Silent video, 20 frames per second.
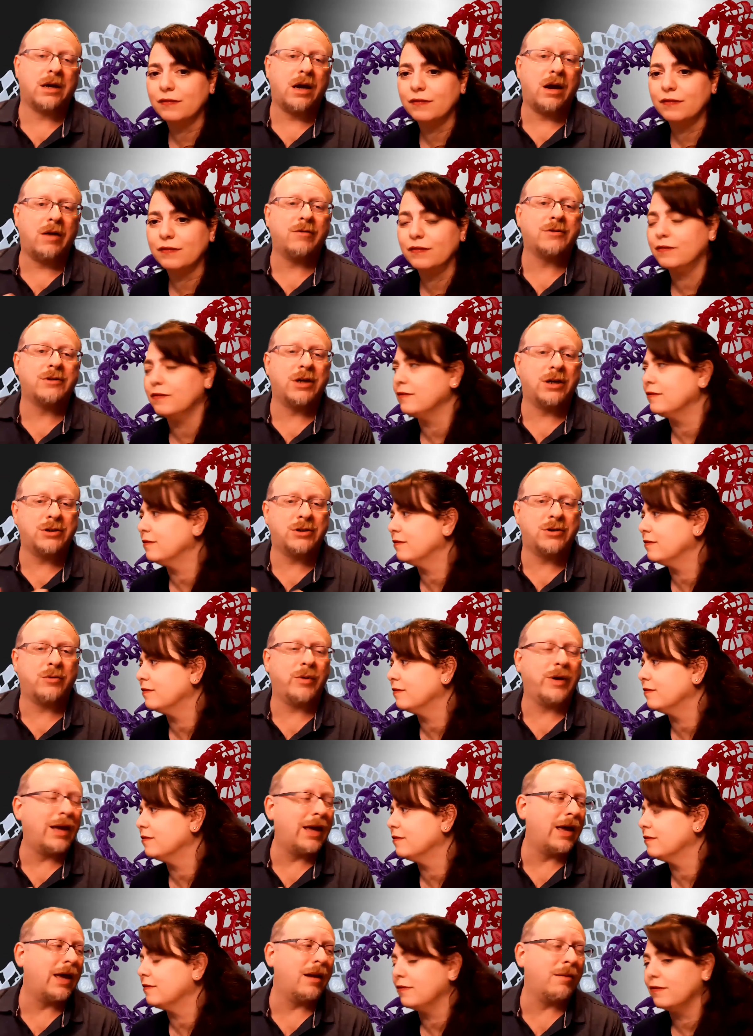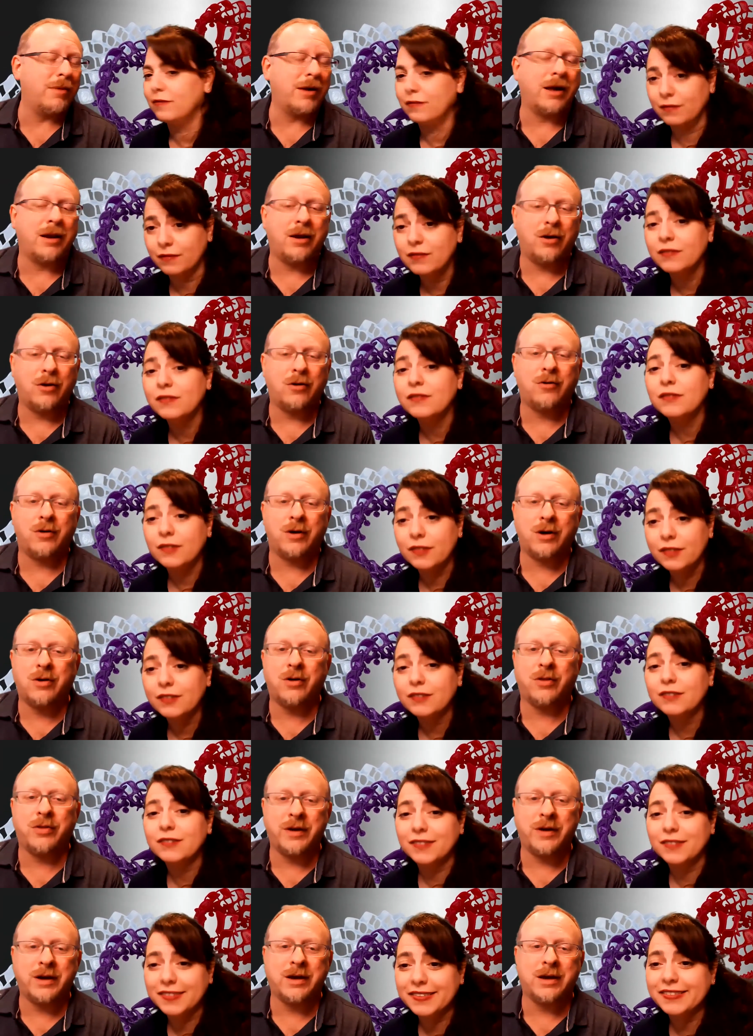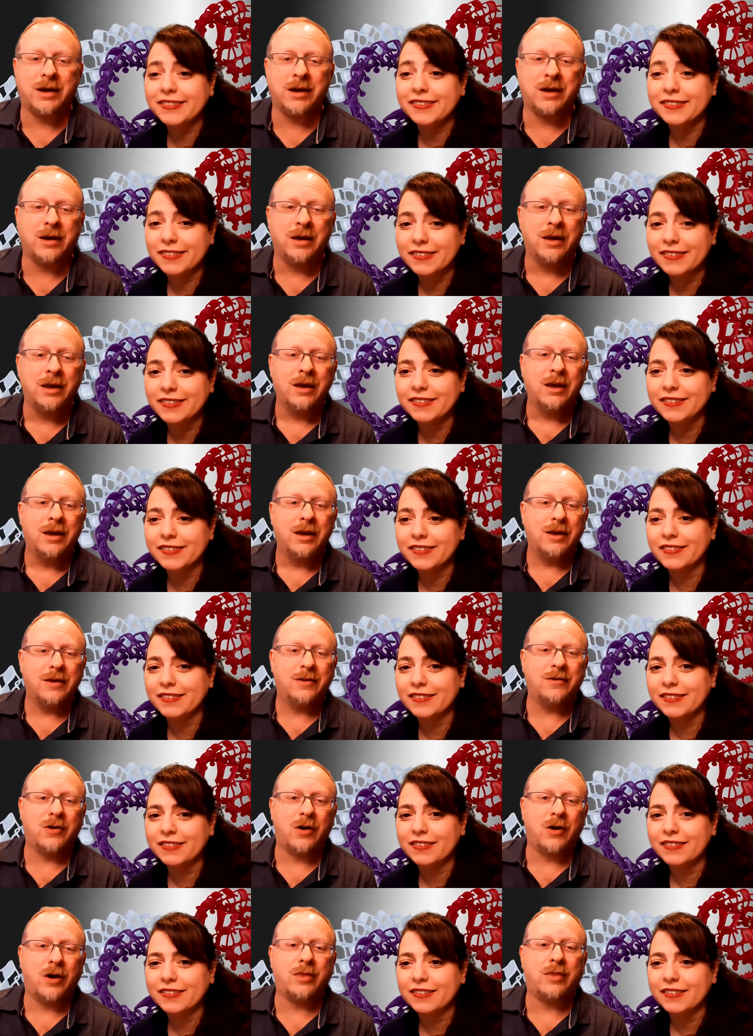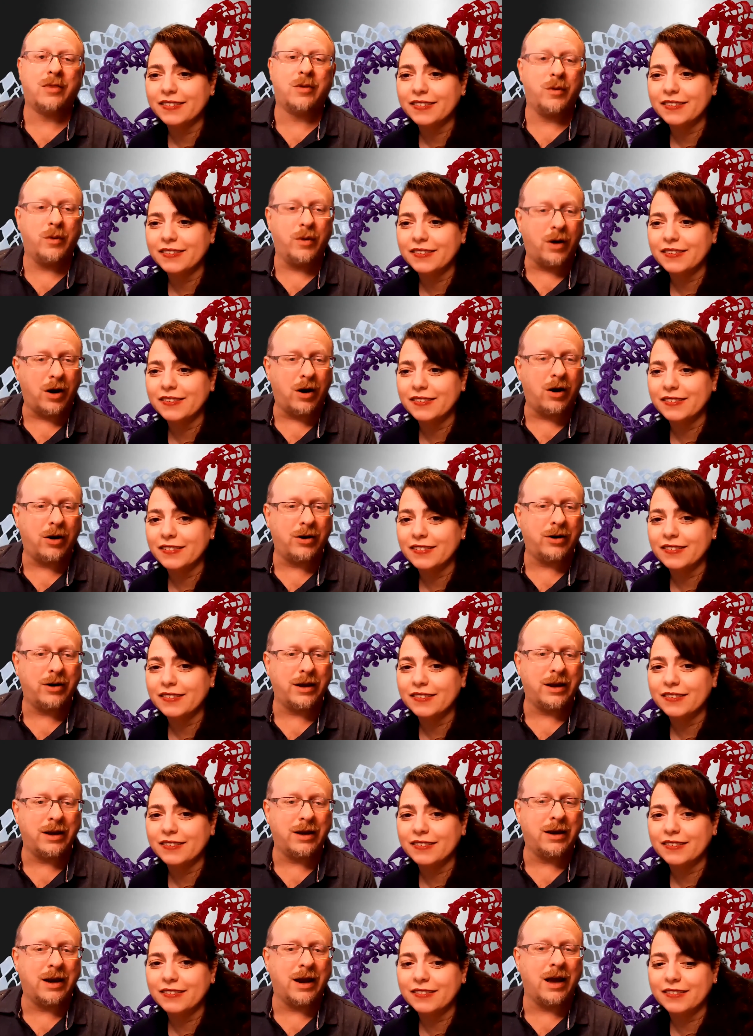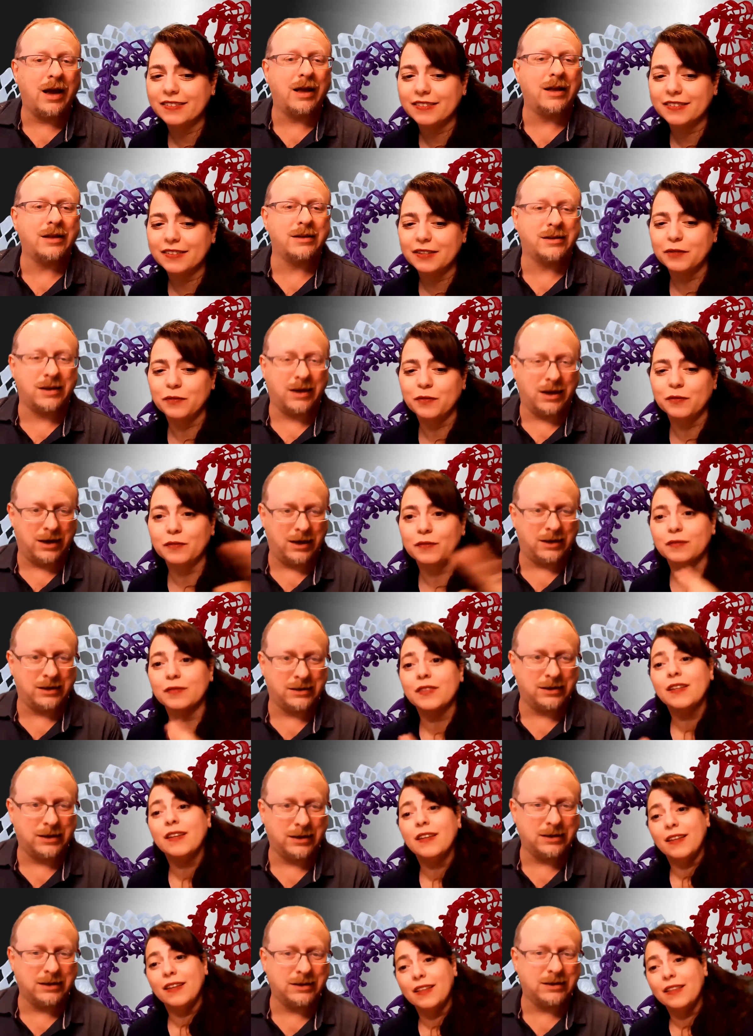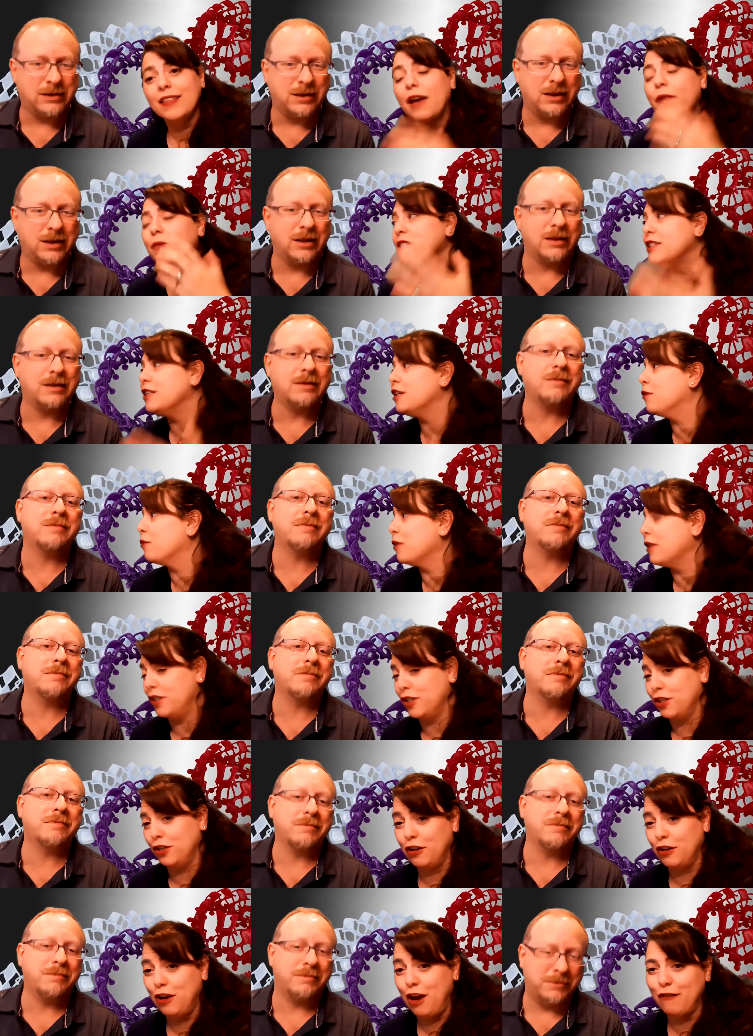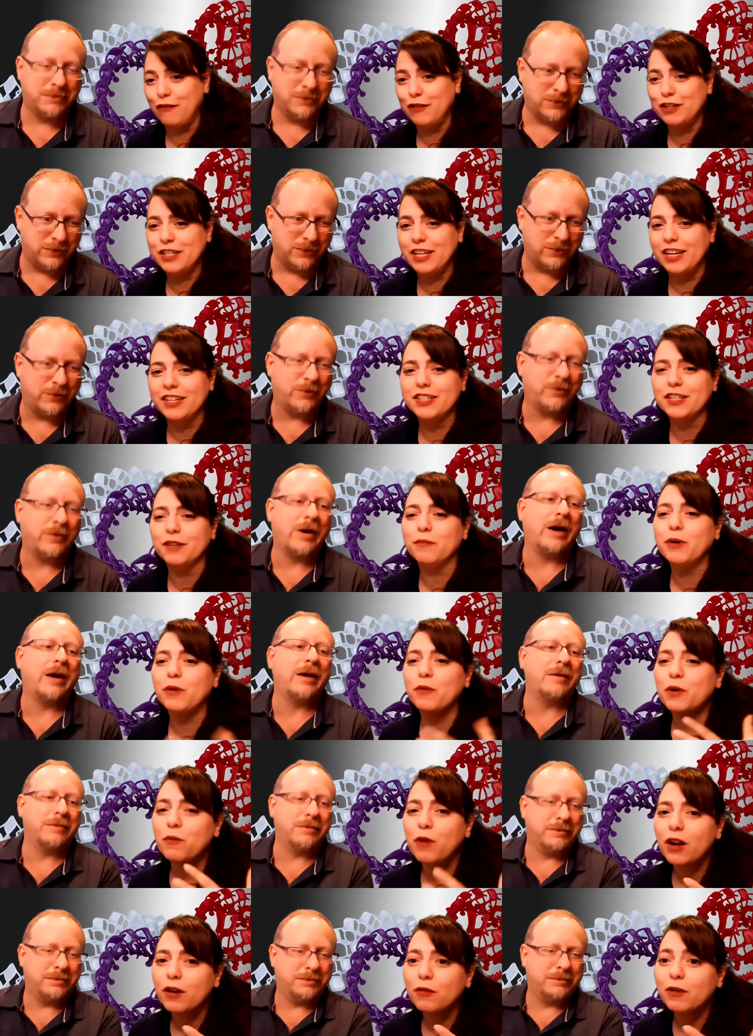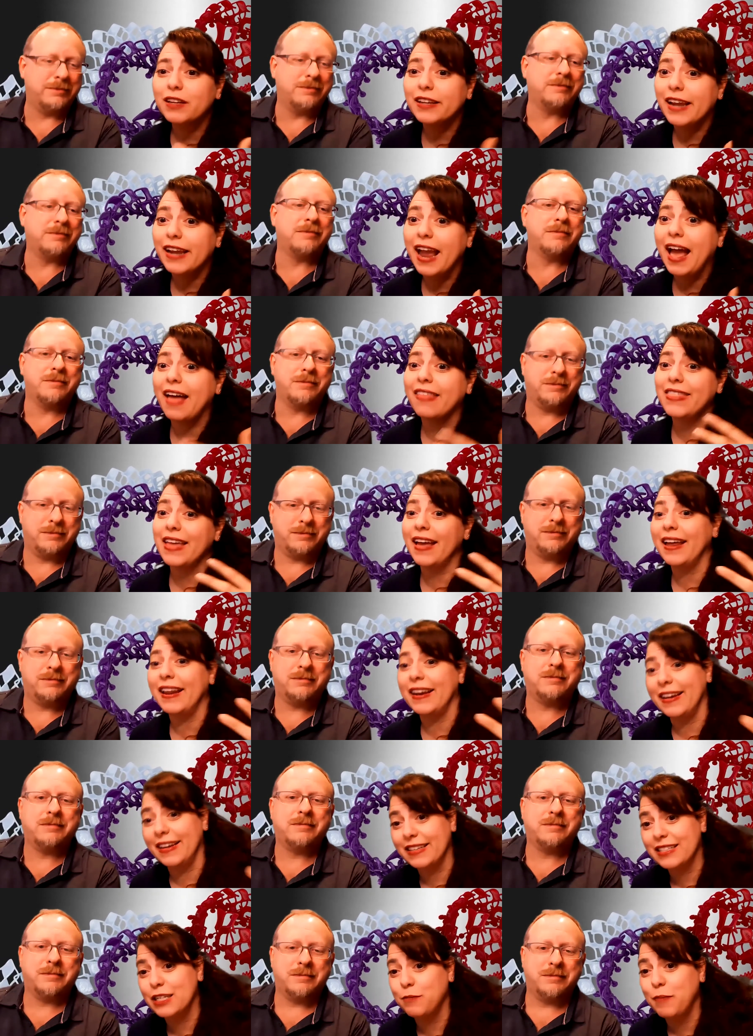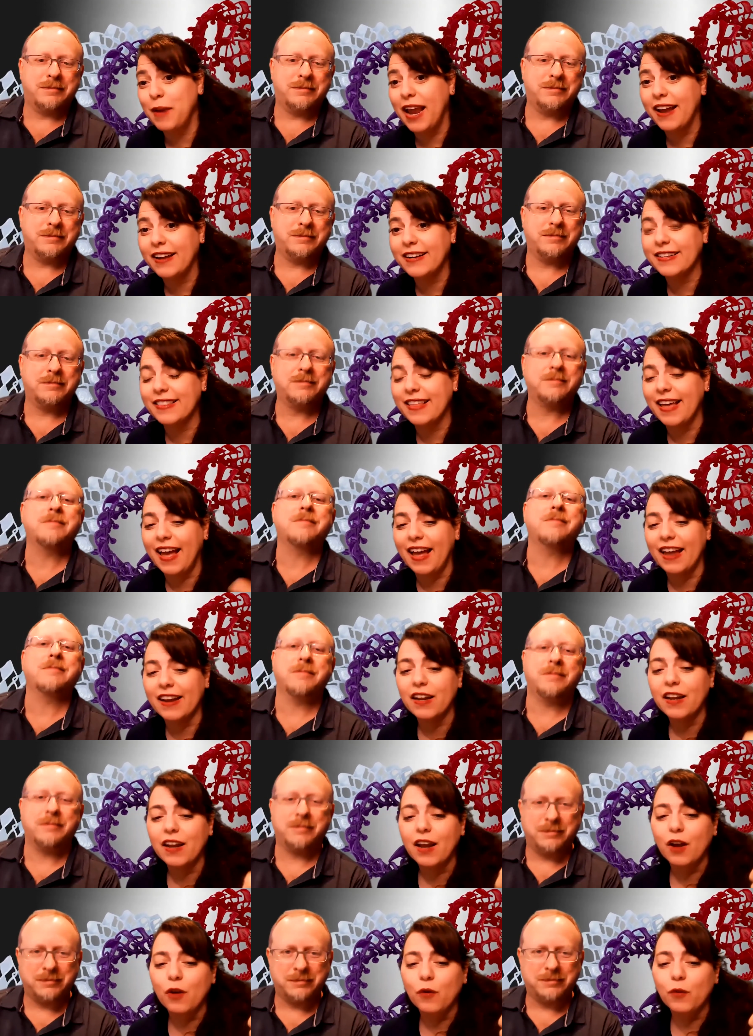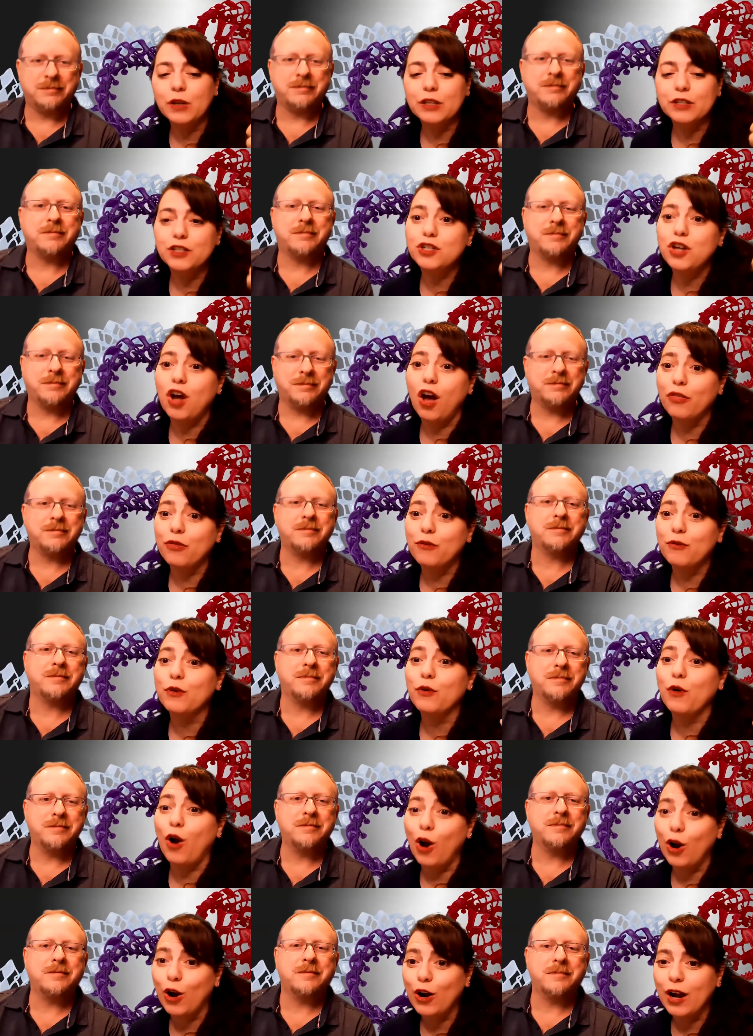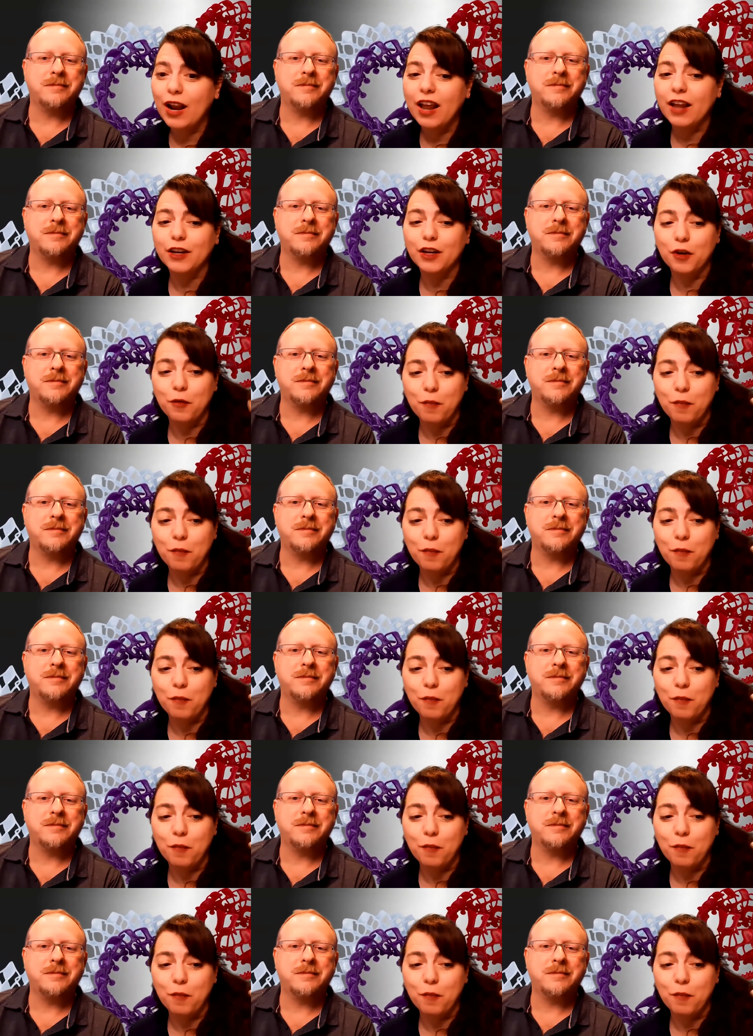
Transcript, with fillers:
Speaker 1: a conversation we had about how critical thinking is taught through art and not sciences. That
Speaker 2: was the original conversation, right. but we want to really add that and expand that. We is taught through art and